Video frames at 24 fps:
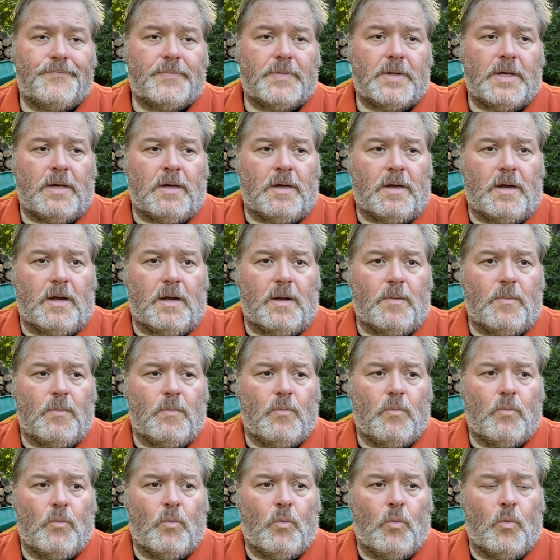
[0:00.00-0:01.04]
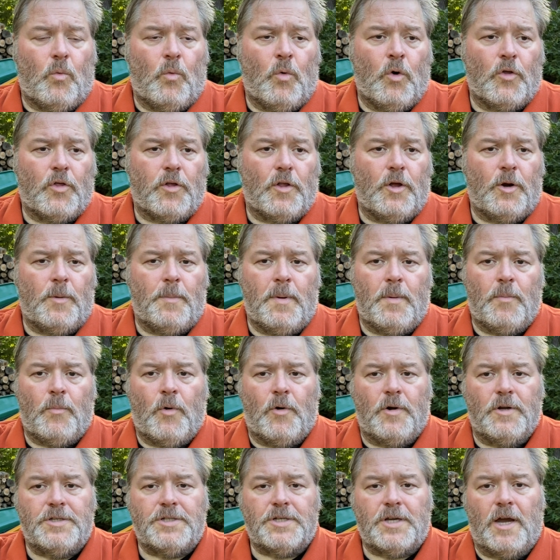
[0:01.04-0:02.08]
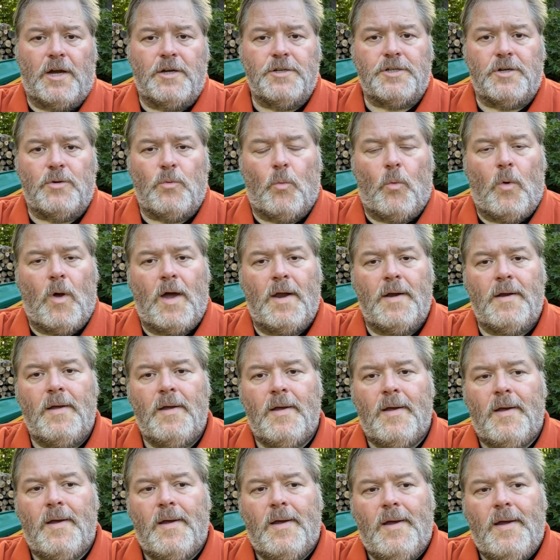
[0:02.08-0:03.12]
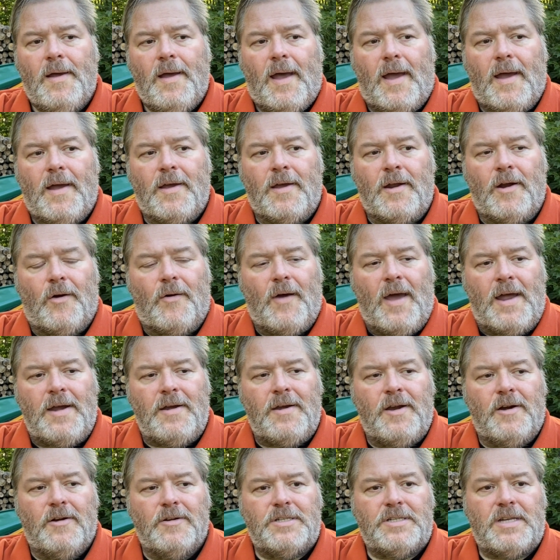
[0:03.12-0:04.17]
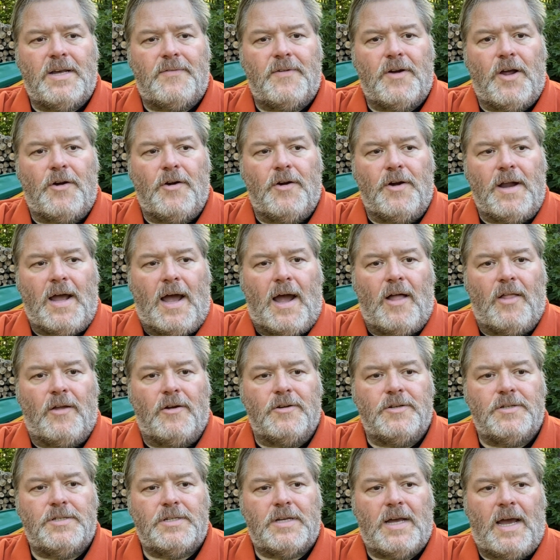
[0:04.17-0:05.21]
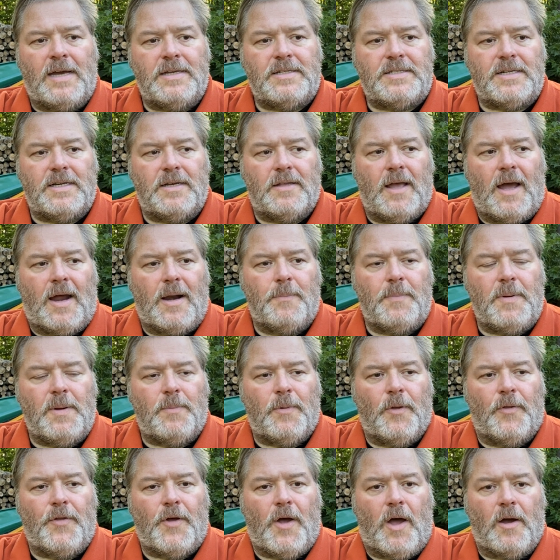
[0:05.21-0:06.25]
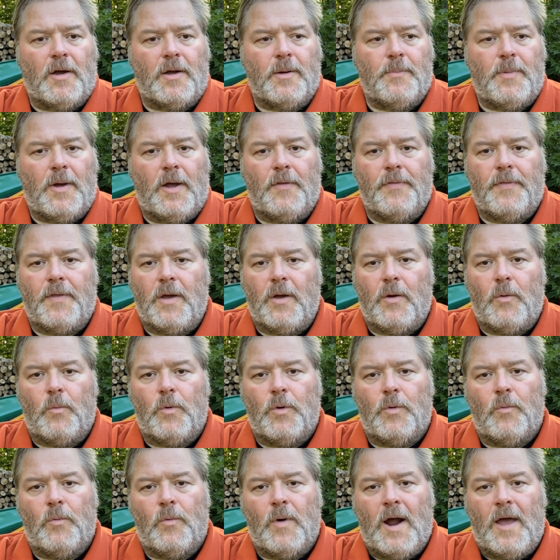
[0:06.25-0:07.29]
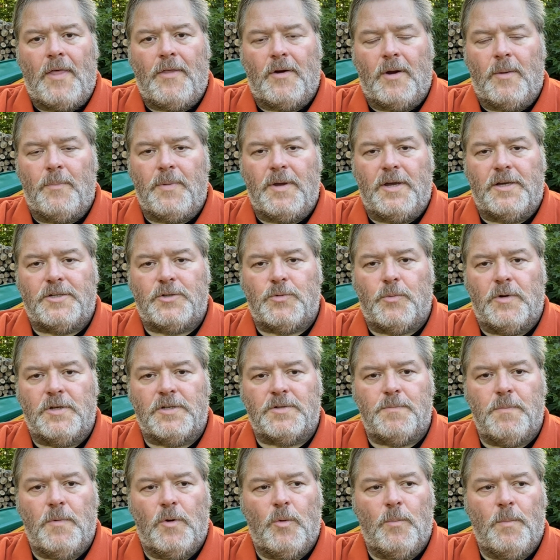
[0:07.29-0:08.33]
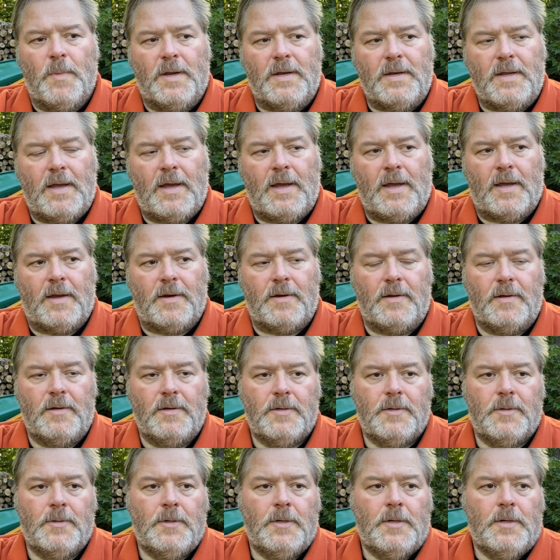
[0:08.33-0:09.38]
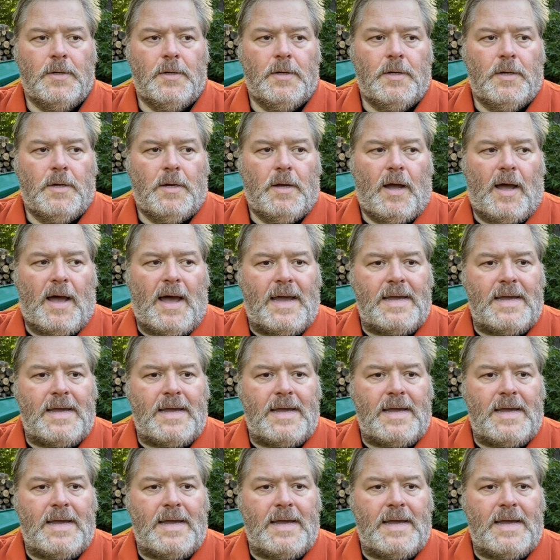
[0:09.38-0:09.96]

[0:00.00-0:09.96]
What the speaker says: worth a little bit more discussion. One, you know, at near $700, I see a lot of people talk about they would rather it be a Swiss movement. And I